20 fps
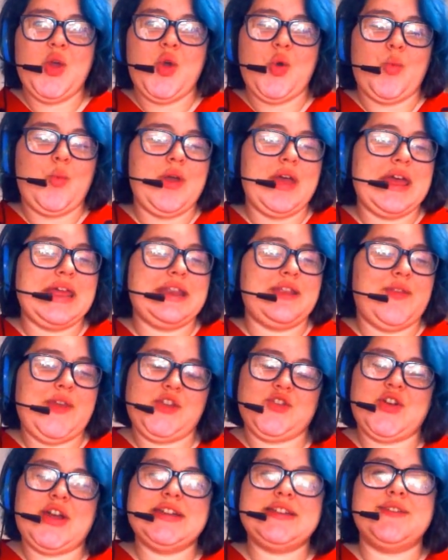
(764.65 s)
when they
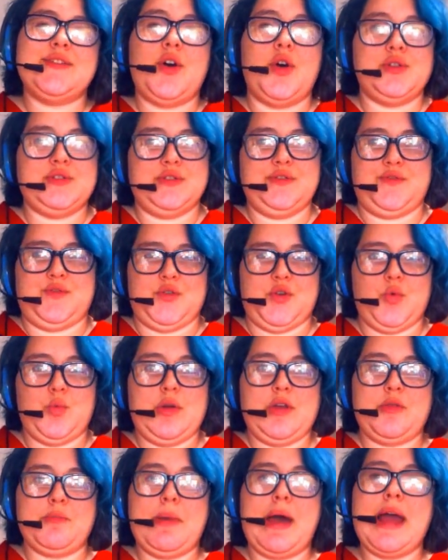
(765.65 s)
tried to also flirt
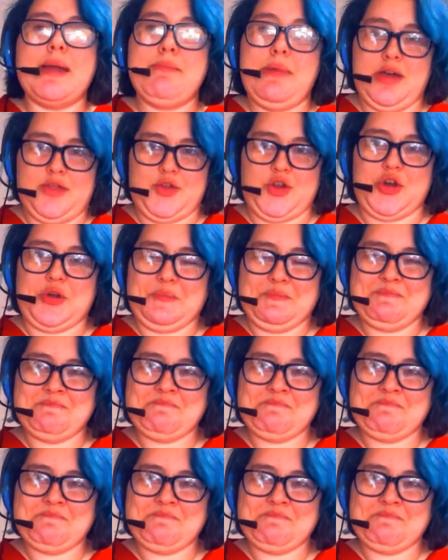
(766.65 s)
with my mother.